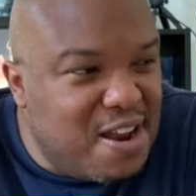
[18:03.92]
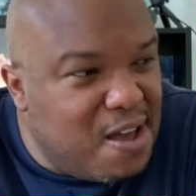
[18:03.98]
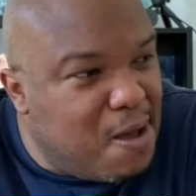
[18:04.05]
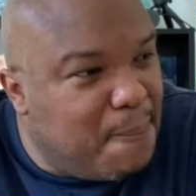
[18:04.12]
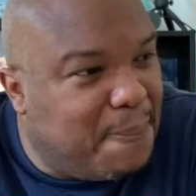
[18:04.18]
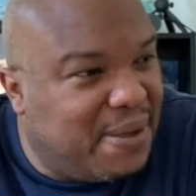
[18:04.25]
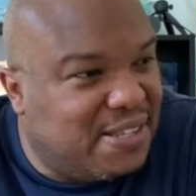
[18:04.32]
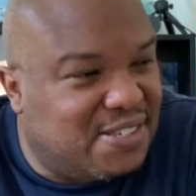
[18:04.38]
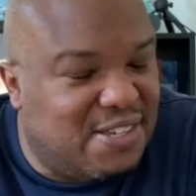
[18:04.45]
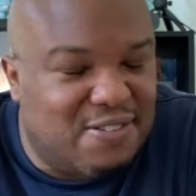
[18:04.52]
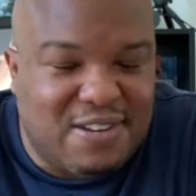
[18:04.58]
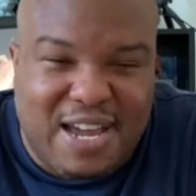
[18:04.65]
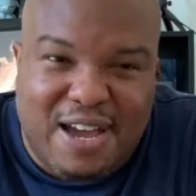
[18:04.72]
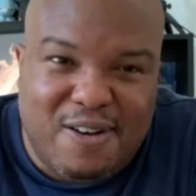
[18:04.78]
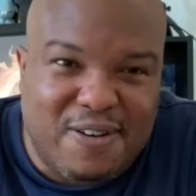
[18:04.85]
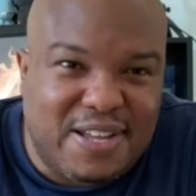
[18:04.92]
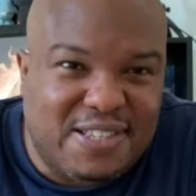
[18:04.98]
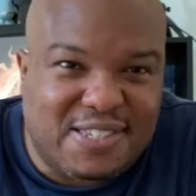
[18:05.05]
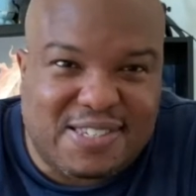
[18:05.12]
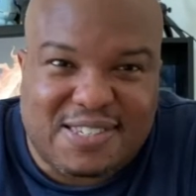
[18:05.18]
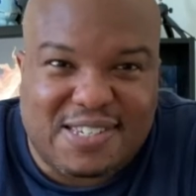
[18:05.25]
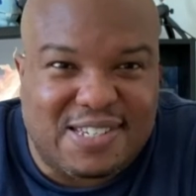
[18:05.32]
up, and so now
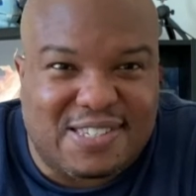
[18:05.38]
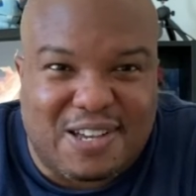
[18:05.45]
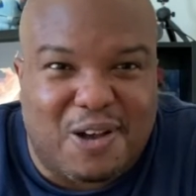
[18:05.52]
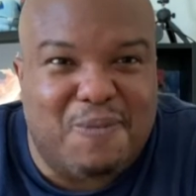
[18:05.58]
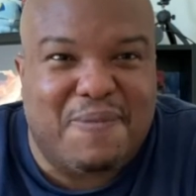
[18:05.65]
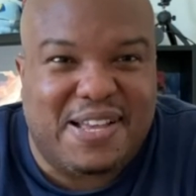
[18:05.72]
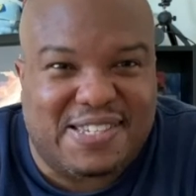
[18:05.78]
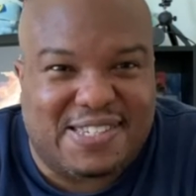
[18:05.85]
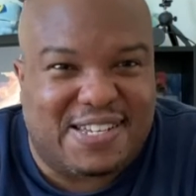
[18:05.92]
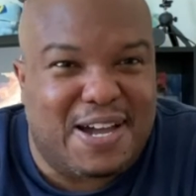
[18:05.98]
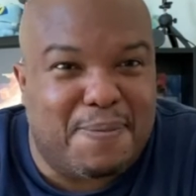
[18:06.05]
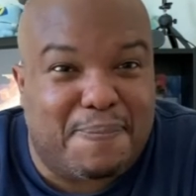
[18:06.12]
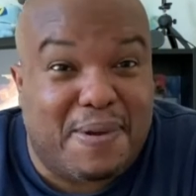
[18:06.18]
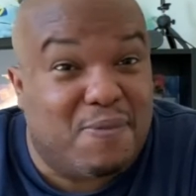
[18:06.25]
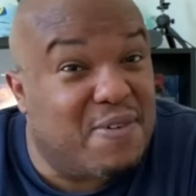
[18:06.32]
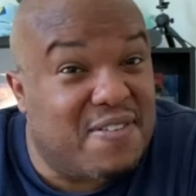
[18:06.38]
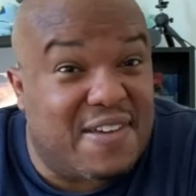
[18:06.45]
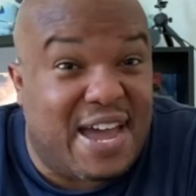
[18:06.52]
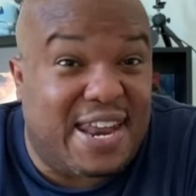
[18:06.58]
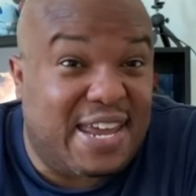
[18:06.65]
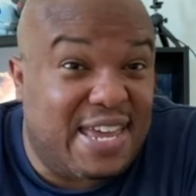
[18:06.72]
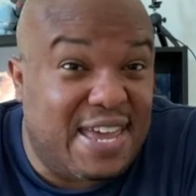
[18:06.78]
it's all messed up and we've
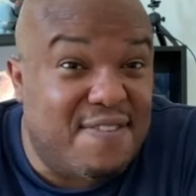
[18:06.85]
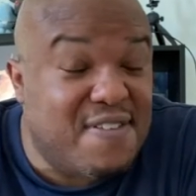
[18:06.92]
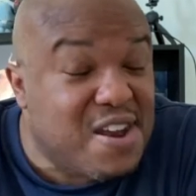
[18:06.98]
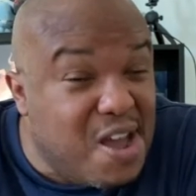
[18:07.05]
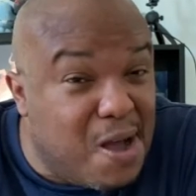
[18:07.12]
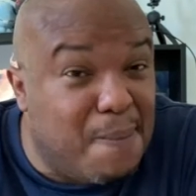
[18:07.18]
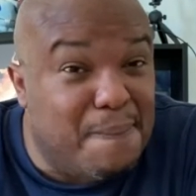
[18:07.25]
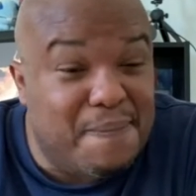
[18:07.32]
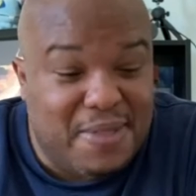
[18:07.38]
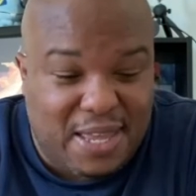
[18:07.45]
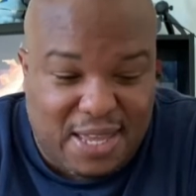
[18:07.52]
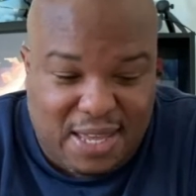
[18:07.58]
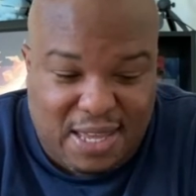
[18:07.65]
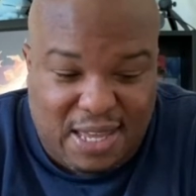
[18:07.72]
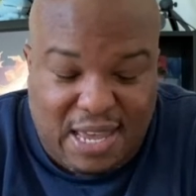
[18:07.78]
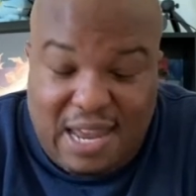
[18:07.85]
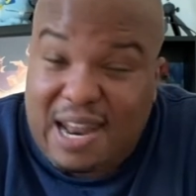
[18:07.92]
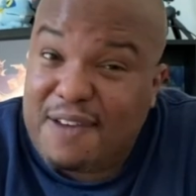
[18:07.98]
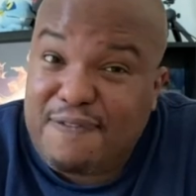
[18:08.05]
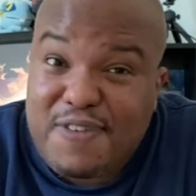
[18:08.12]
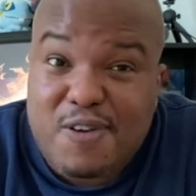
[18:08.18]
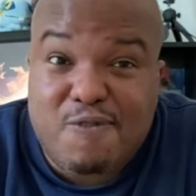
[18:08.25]
got to give it up. And
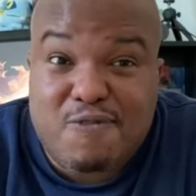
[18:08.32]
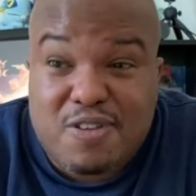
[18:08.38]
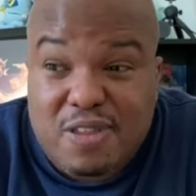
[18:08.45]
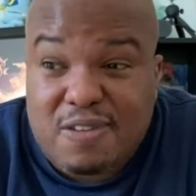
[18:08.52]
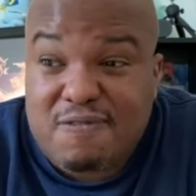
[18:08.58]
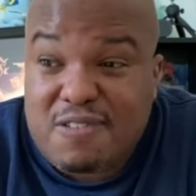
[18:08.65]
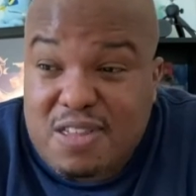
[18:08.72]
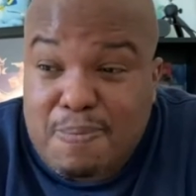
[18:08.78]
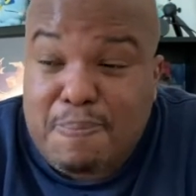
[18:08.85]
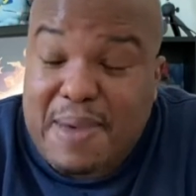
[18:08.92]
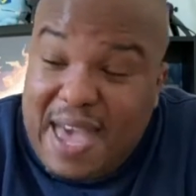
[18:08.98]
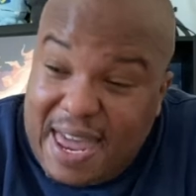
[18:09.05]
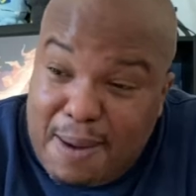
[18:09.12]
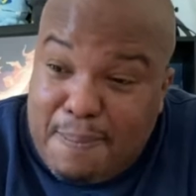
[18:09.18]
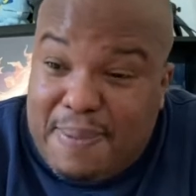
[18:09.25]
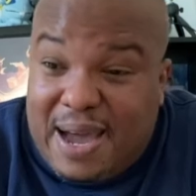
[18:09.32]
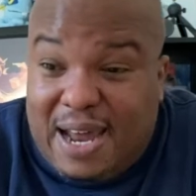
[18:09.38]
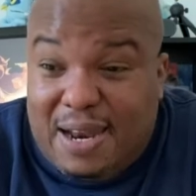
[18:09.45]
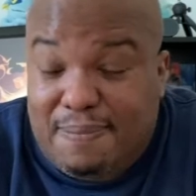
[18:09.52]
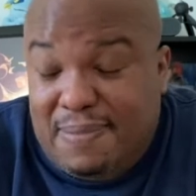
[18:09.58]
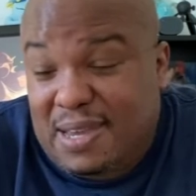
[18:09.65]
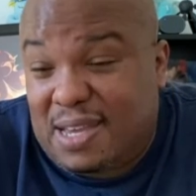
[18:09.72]
I feel really, really bad about
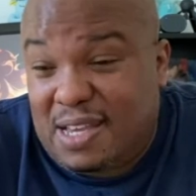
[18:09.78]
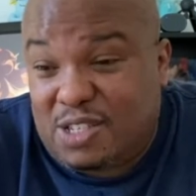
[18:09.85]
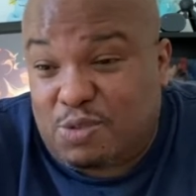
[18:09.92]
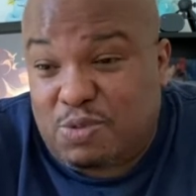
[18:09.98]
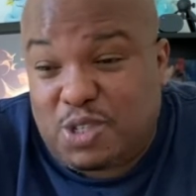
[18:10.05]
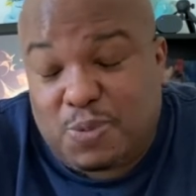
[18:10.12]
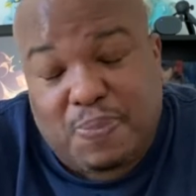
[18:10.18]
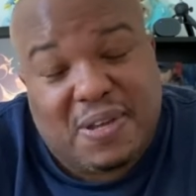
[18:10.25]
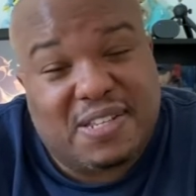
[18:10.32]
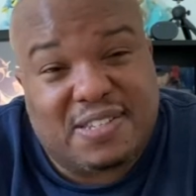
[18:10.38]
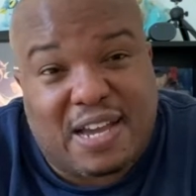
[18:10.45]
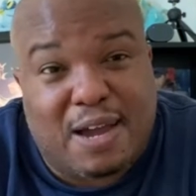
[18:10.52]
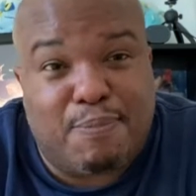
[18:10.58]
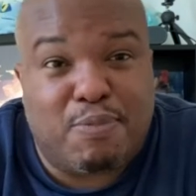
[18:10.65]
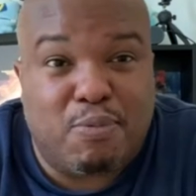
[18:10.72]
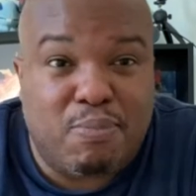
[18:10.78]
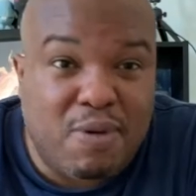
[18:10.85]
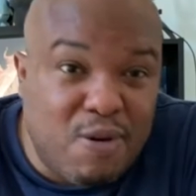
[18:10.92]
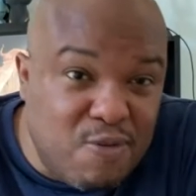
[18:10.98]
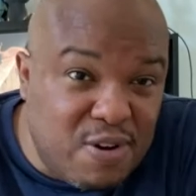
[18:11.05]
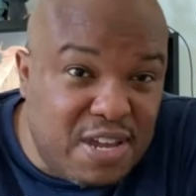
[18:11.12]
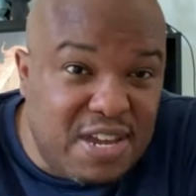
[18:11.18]
it because we spent time
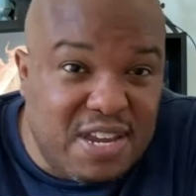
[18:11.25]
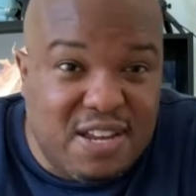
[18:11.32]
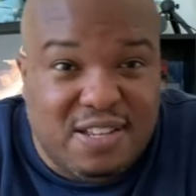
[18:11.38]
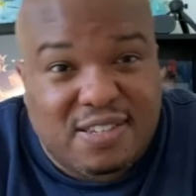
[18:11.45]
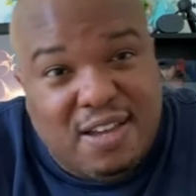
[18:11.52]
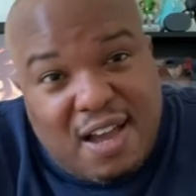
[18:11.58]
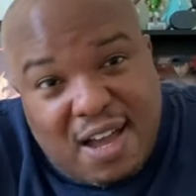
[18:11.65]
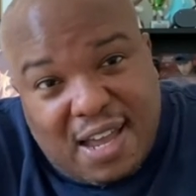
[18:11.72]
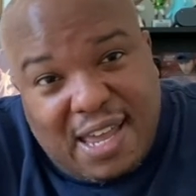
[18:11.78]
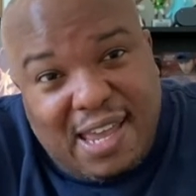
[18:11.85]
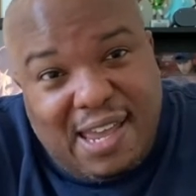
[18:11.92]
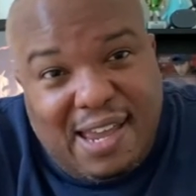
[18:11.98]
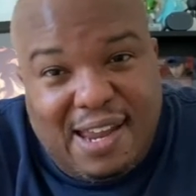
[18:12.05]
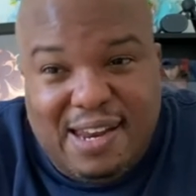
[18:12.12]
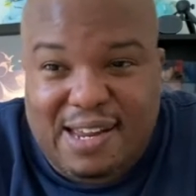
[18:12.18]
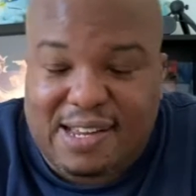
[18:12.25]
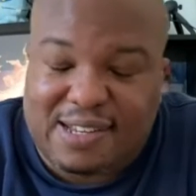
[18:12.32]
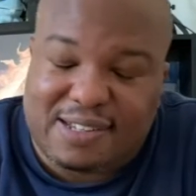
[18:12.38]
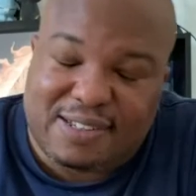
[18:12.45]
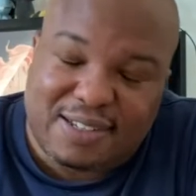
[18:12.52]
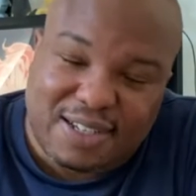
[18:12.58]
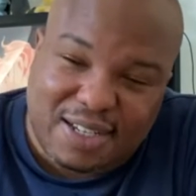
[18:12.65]
promoting and talking
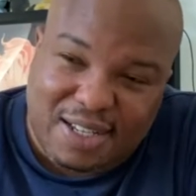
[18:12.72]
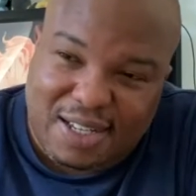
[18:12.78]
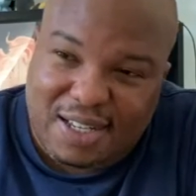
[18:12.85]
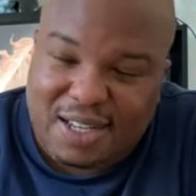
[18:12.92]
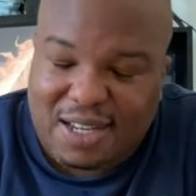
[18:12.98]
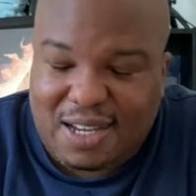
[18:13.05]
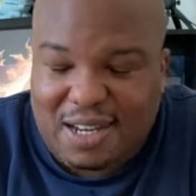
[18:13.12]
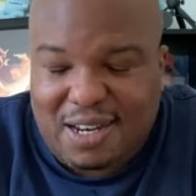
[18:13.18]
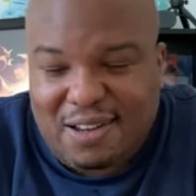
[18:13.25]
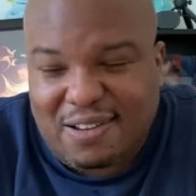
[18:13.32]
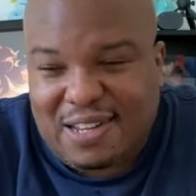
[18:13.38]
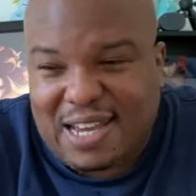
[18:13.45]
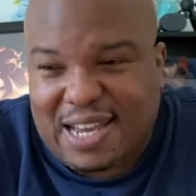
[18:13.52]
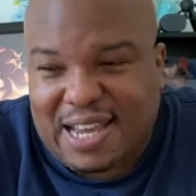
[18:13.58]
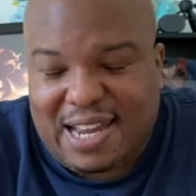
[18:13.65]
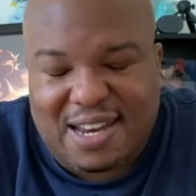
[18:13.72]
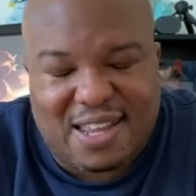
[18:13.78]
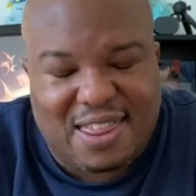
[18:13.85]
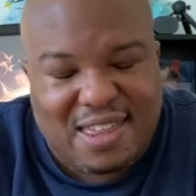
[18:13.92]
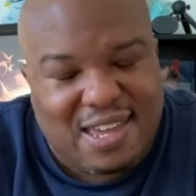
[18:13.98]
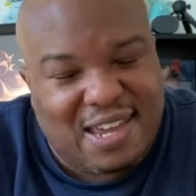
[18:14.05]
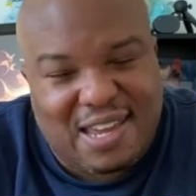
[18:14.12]
and that kind
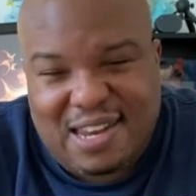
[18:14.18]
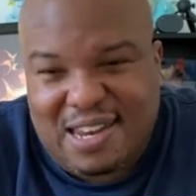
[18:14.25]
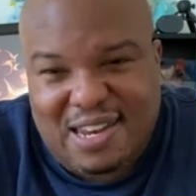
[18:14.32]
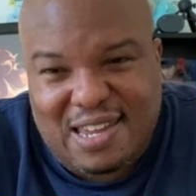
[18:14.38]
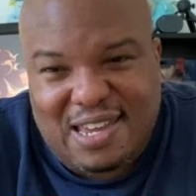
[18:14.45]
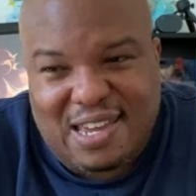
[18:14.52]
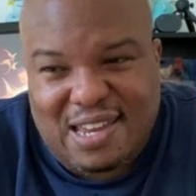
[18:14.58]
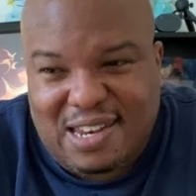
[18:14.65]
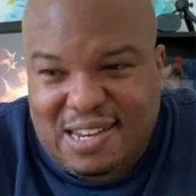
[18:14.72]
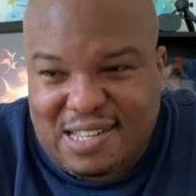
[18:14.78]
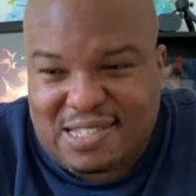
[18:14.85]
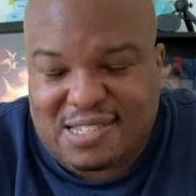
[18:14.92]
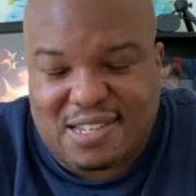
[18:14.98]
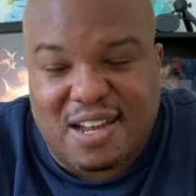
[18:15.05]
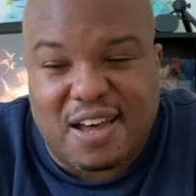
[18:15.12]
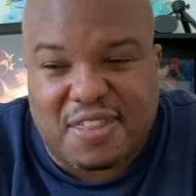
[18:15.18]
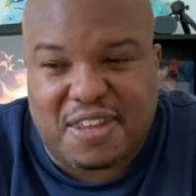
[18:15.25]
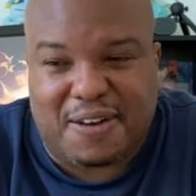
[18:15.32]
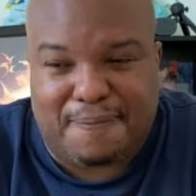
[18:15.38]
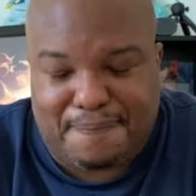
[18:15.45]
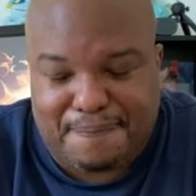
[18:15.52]
of thing, and in the end it's nothing.